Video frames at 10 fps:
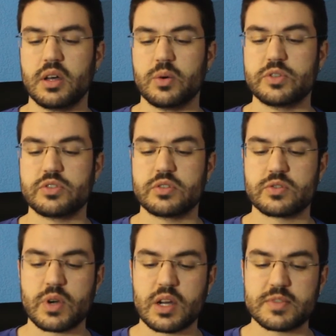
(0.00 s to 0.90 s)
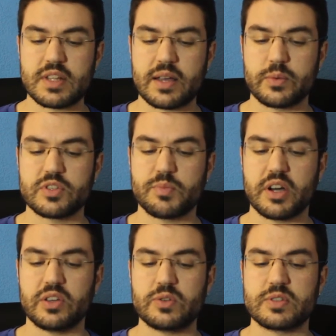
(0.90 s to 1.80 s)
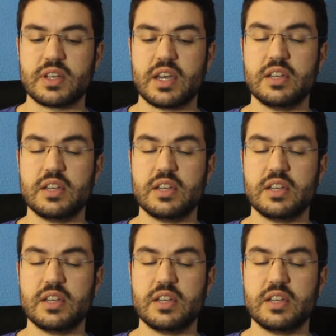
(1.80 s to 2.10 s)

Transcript: which describes language by using